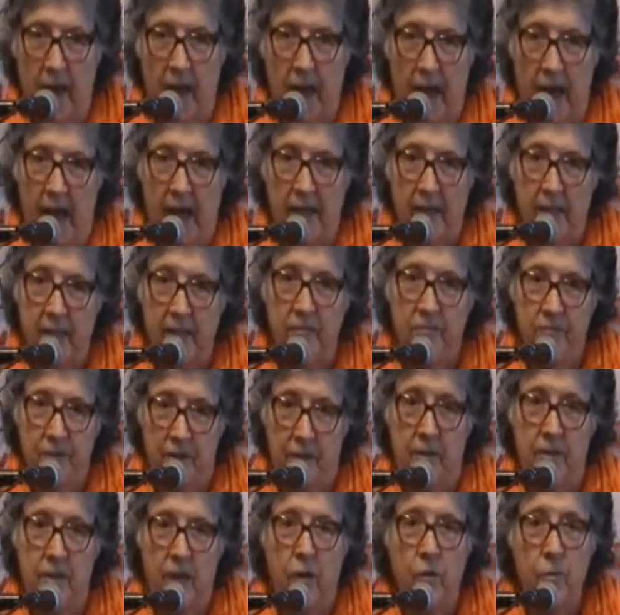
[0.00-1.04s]
I live
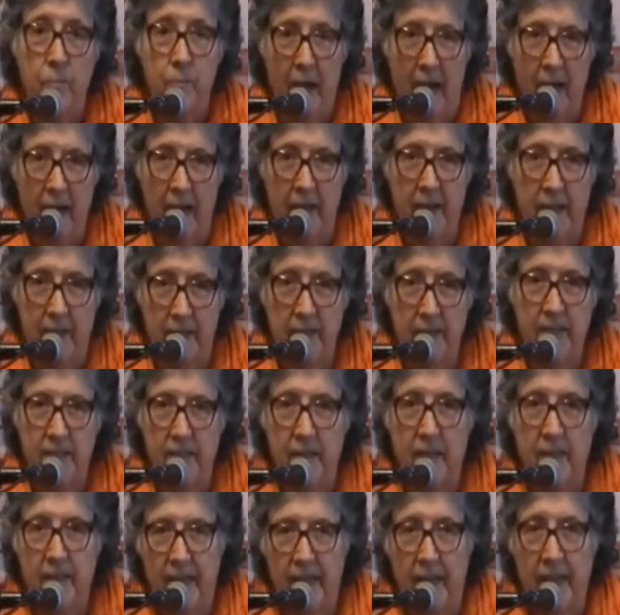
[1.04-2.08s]
in no
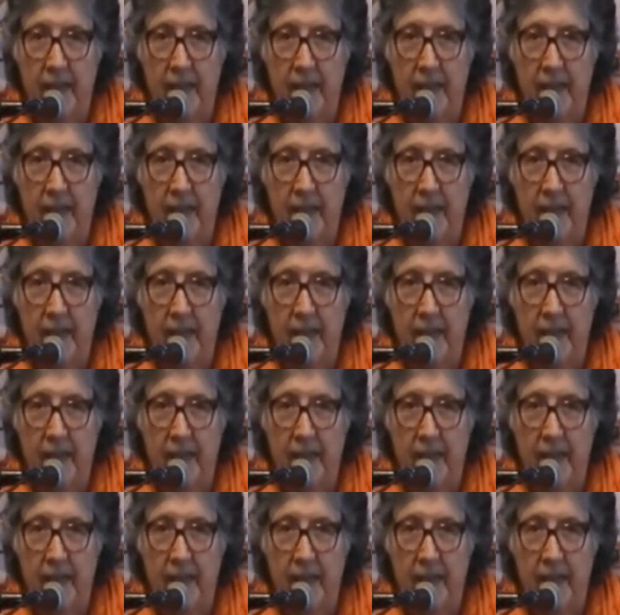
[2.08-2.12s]
mind